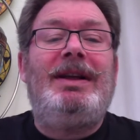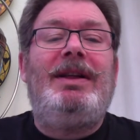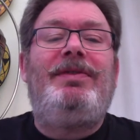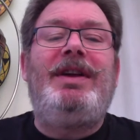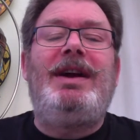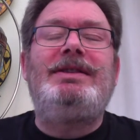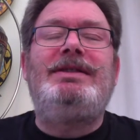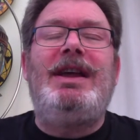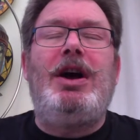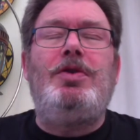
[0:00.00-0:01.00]
"There's
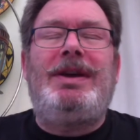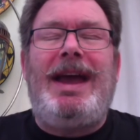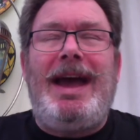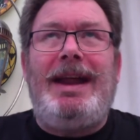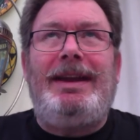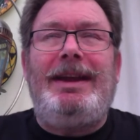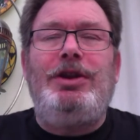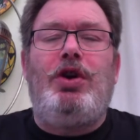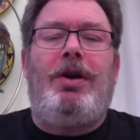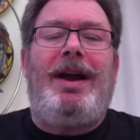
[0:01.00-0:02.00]
no cat in
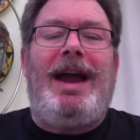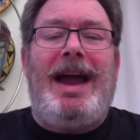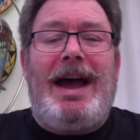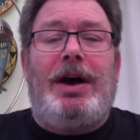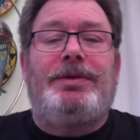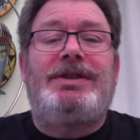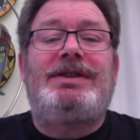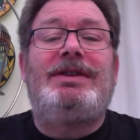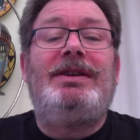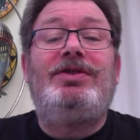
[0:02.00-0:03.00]
your
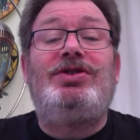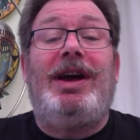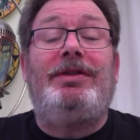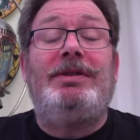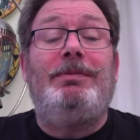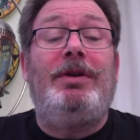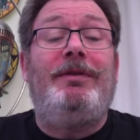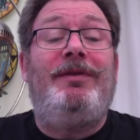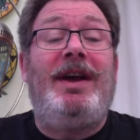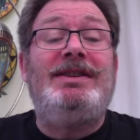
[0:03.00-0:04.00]
house!" shouted
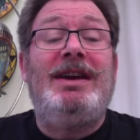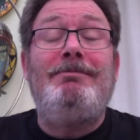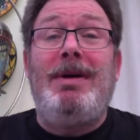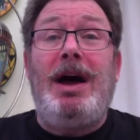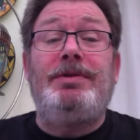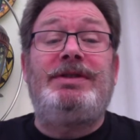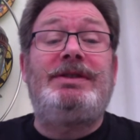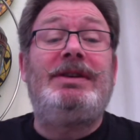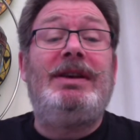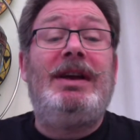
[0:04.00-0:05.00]
Moonface.
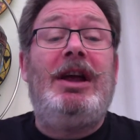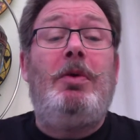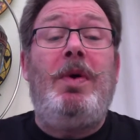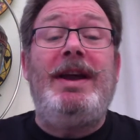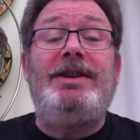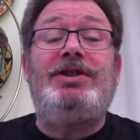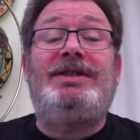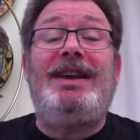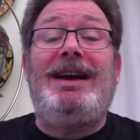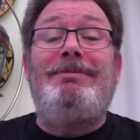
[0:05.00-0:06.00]
"Mouse! Where did you
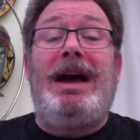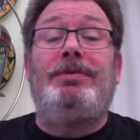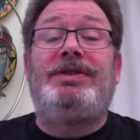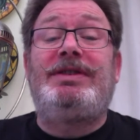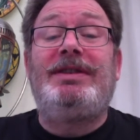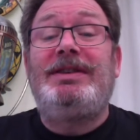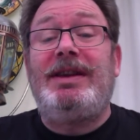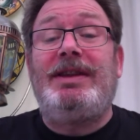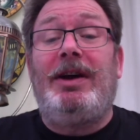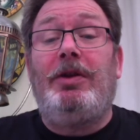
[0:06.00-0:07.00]
see a mouse?"
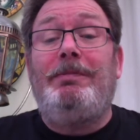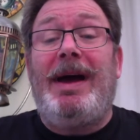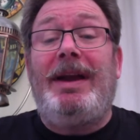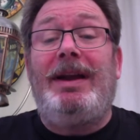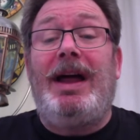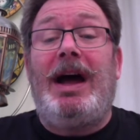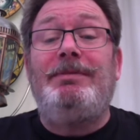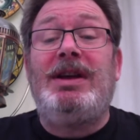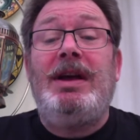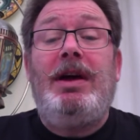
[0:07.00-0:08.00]
said the old man,
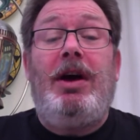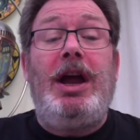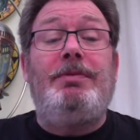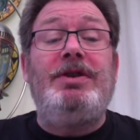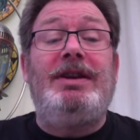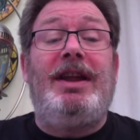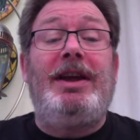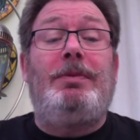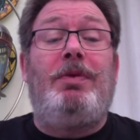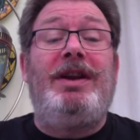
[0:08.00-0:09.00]
alarmed. "I wouldn't
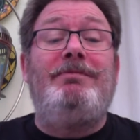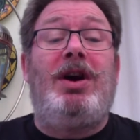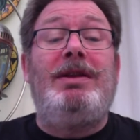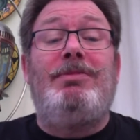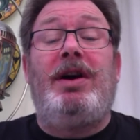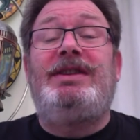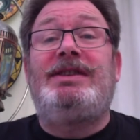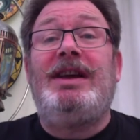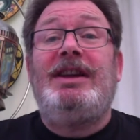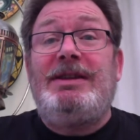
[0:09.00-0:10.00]
like one of my mice
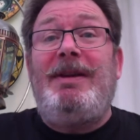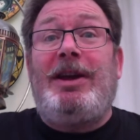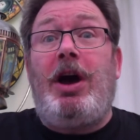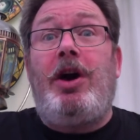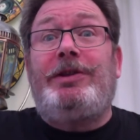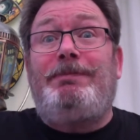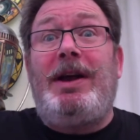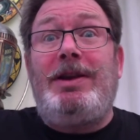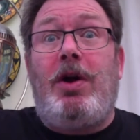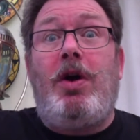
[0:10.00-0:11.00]
to be caught by
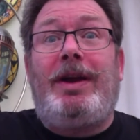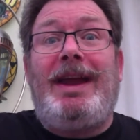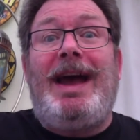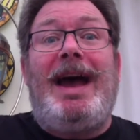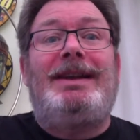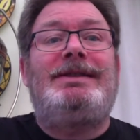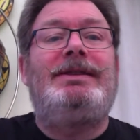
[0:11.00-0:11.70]
your cat."